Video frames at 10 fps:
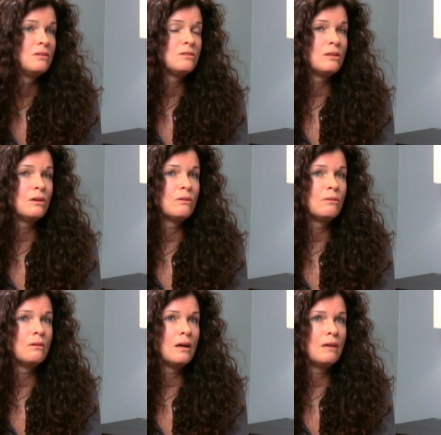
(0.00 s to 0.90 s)

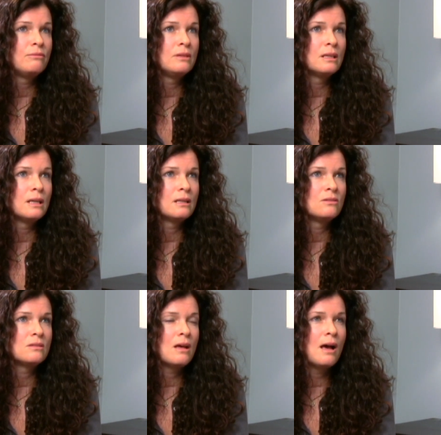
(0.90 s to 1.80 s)
So I feel like
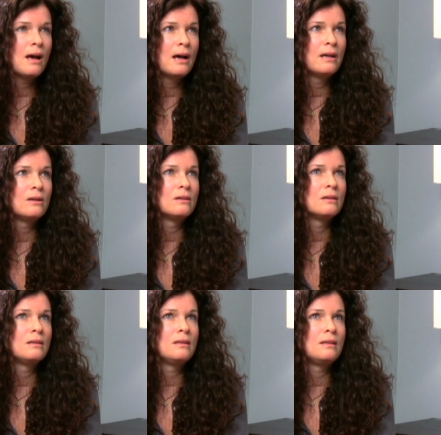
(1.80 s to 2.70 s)
there's a
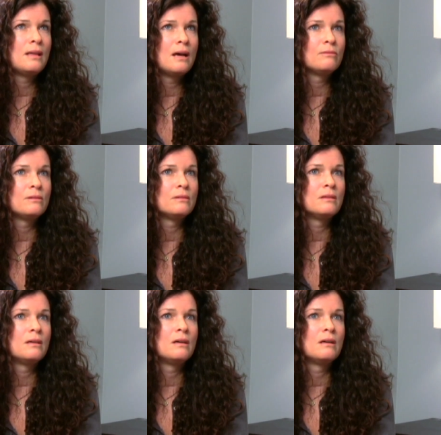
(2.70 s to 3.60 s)
higher
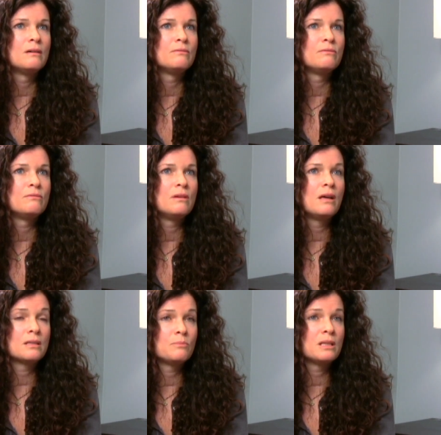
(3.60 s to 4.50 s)
level of
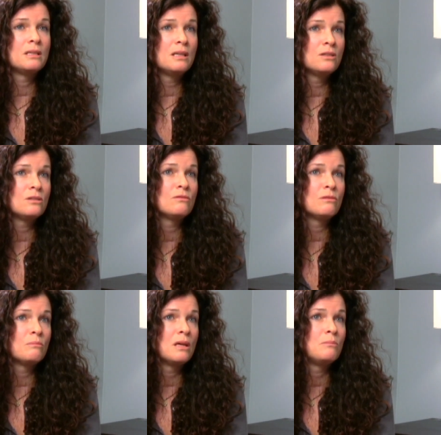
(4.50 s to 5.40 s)
expectation
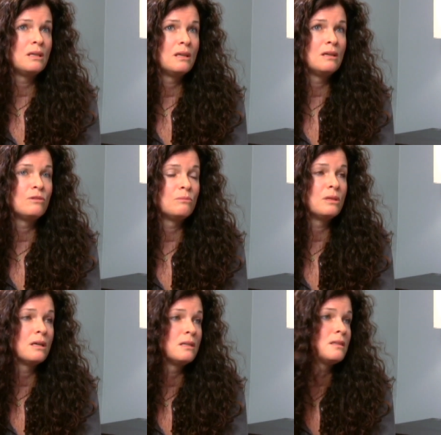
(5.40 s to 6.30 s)
for my behavior
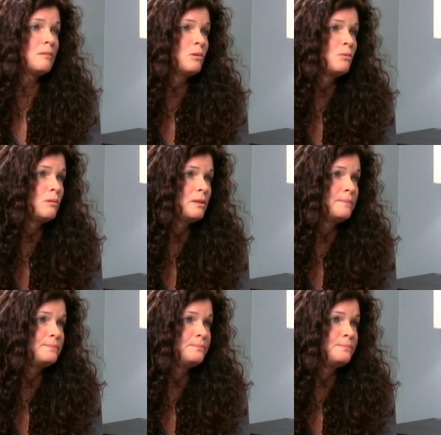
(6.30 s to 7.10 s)
because I'm a woman.